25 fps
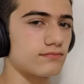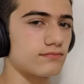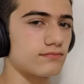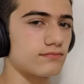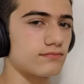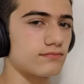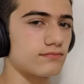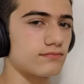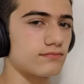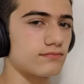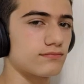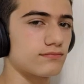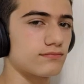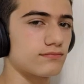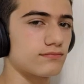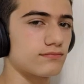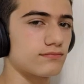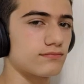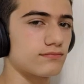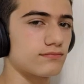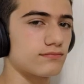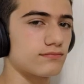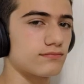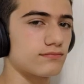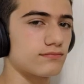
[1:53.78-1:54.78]

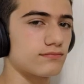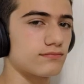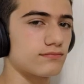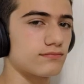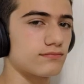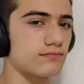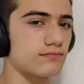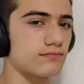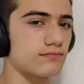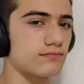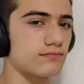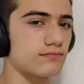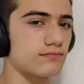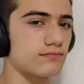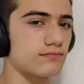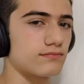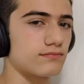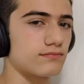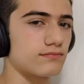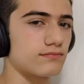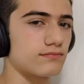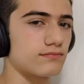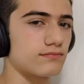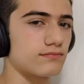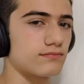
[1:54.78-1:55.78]

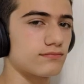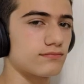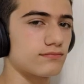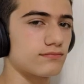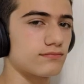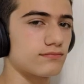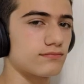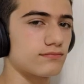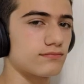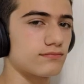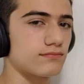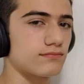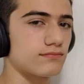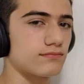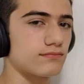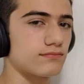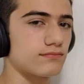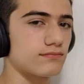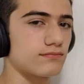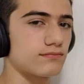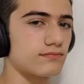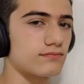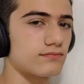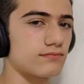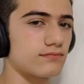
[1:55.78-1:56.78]

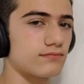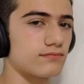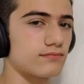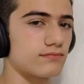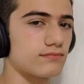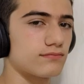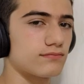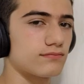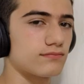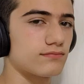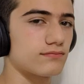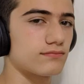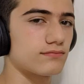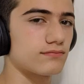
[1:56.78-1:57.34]
The face doesn't move, so there is nothing to read.